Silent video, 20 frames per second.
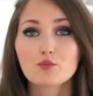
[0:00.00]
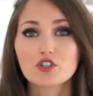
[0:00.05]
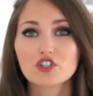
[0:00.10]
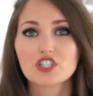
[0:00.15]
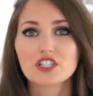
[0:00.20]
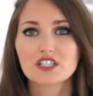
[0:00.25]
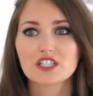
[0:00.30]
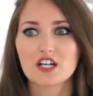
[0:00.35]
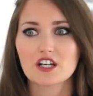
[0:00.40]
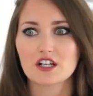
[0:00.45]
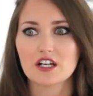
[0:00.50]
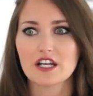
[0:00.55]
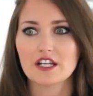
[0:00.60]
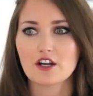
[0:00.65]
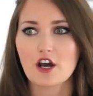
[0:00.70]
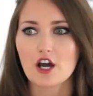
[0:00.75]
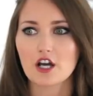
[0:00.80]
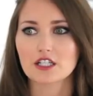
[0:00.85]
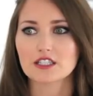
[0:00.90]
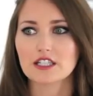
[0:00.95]
which is an
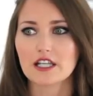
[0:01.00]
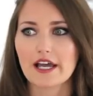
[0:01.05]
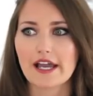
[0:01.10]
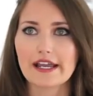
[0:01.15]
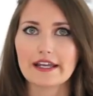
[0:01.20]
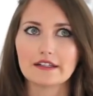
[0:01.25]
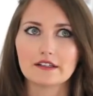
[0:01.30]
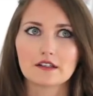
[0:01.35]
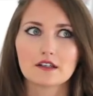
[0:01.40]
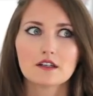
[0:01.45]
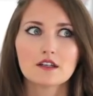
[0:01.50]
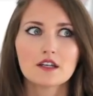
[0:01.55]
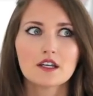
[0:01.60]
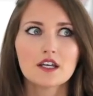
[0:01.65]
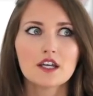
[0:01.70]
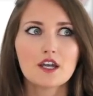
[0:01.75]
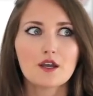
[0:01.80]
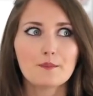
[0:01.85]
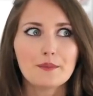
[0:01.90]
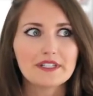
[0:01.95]
online
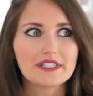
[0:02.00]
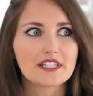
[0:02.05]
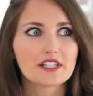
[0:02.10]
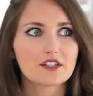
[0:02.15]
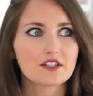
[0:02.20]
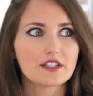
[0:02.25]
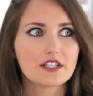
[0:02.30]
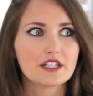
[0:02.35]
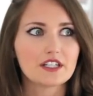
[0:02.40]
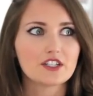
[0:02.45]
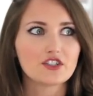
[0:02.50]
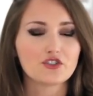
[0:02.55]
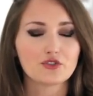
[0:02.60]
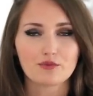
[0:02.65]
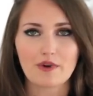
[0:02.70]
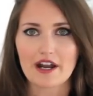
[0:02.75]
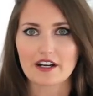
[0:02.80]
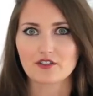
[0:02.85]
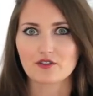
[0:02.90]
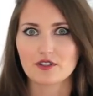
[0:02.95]
basically
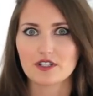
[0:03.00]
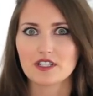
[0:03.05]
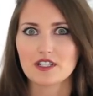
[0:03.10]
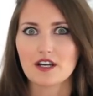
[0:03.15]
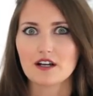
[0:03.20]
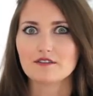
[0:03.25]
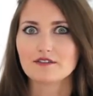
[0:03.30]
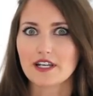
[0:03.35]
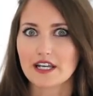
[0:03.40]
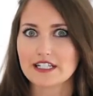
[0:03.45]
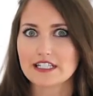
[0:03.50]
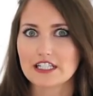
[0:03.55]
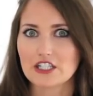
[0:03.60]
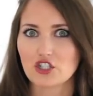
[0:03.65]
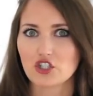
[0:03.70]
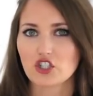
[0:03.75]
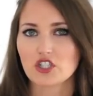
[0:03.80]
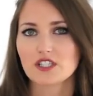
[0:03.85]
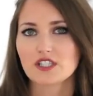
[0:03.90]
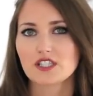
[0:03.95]
directory of
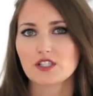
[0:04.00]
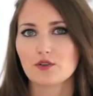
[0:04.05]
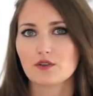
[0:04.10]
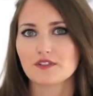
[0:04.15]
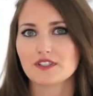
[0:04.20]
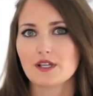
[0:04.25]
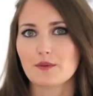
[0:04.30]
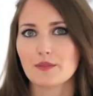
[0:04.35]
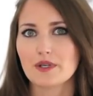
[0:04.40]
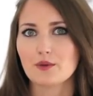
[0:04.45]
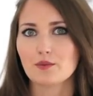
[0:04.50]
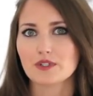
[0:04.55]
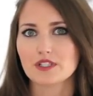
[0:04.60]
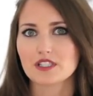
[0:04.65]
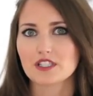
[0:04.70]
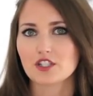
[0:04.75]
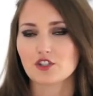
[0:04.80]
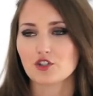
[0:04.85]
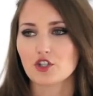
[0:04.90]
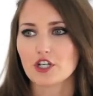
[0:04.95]
dietitians. So if somebody
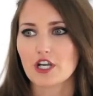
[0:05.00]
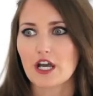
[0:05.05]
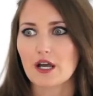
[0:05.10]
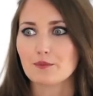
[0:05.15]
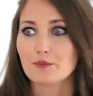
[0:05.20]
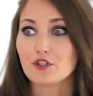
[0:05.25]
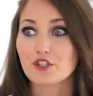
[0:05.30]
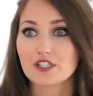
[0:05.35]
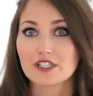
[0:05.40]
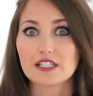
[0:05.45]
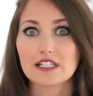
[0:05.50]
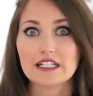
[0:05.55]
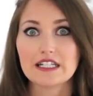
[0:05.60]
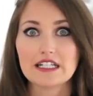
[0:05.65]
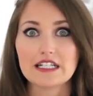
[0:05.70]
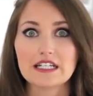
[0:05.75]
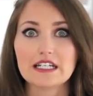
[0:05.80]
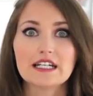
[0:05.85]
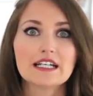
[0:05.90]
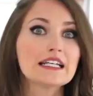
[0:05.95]
was to look up your
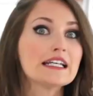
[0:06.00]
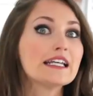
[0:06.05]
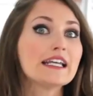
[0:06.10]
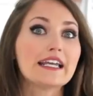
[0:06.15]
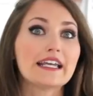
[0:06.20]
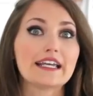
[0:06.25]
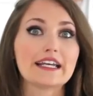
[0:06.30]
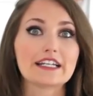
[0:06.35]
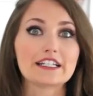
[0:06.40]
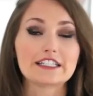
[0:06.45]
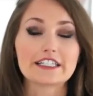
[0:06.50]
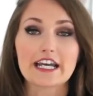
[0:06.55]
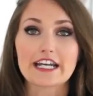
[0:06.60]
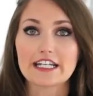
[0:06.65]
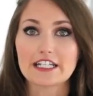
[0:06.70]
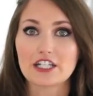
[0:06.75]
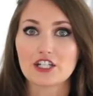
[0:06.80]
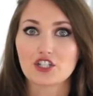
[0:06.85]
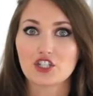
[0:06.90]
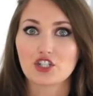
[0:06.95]
city and
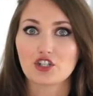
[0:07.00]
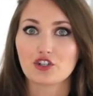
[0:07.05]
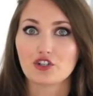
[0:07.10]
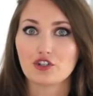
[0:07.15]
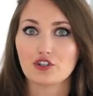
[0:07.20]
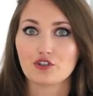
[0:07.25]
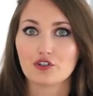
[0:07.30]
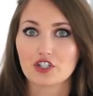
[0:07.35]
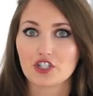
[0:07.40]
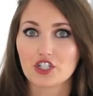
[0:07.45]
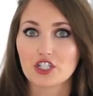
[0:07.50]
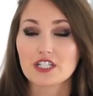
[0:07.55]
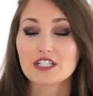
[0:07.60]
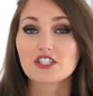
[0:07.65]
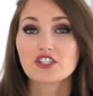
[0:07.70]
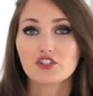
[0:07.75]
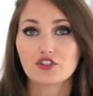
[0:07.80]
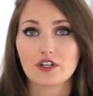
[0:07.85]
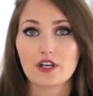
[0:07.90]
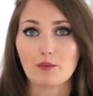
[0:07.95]
dietitian or
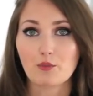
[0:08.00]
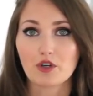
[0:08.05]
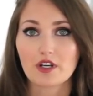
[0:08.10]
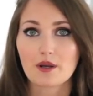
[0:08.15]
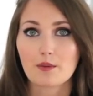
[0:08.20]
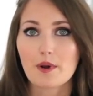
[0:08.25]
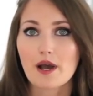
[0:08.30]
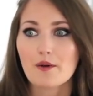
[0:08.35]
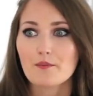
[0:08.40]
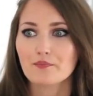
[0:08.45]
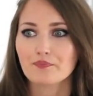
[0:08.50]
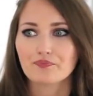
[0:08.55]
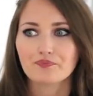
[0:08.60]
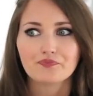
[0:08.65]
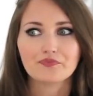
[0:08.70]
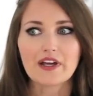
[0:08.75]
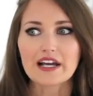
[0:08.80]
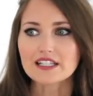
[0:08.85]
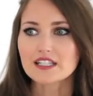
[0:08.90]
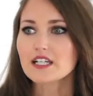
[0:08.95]
nutritionist, your name would come up.
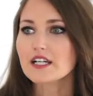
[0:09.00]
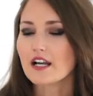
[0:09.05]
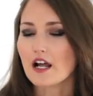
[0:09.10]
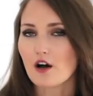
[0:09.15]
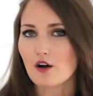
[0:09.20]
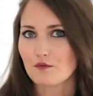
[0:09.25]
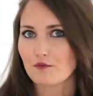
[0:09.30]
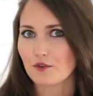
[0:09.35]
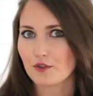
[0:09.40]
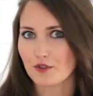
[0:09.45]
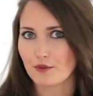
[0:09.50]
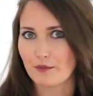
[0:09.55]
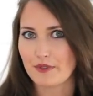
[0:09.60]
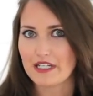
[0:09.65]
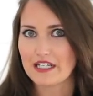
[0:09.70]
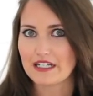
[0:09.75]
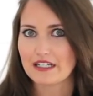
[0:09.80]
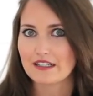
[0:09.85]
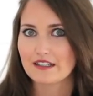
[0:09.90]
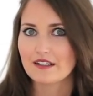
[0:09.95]
That's not helpful to
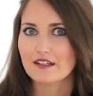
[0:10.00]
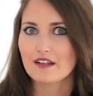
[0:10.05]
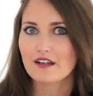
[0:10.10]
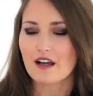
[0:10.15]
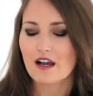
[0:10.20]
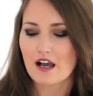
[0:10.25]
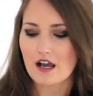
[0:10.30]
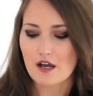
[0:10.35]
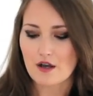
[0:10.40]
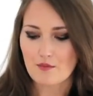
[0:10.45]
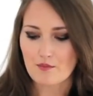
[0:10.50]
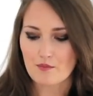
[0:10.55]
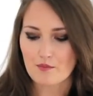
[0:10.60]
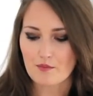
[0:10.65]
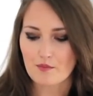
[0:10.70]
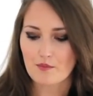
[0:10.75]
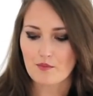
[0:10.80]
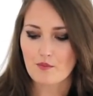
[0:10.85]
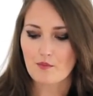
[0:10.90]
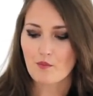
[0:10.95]
me.
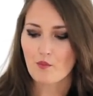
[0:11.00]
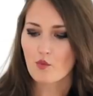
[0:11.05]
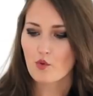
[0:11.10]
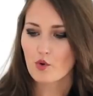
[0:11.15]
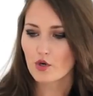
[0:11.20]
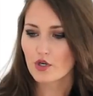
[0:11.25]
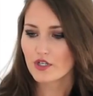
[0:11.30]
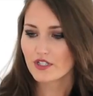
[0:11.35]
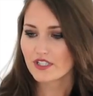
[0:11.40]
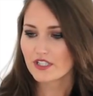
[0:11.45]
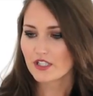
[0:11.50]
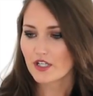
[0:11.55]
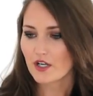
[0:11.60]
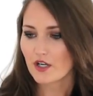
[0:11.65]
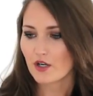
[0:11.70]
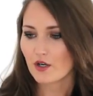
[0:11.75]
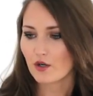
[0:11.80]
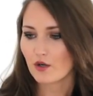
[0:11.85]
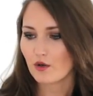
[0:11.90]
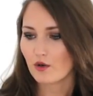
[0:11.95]
More
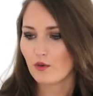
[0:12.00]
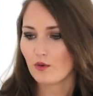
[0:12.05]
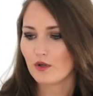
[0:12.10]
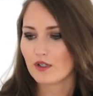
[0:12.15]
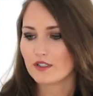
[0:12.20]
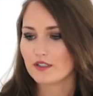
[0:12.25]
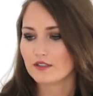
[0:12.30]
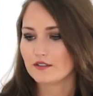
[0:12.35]
so,